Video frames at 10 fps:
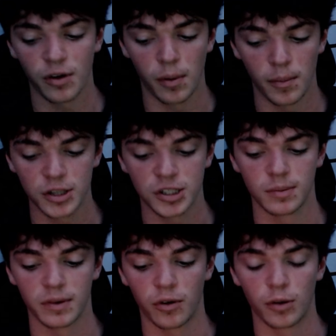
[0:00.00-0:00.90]
permission
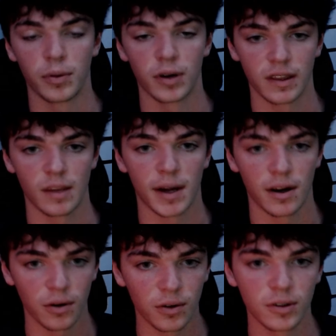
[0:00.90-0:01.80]
before putting them on
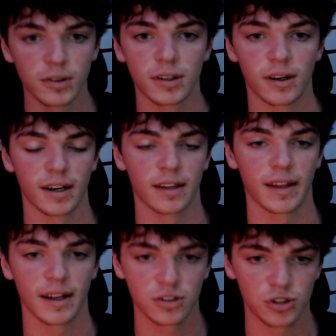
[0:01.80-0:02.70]
hold or any
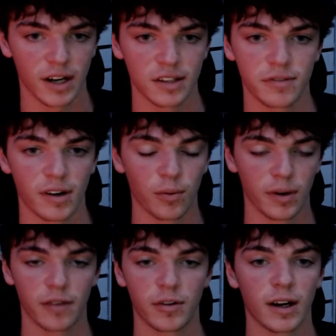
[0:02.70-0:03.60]
like transfer or
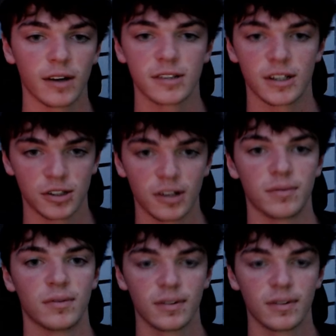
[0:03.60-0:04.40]
whatever else. They should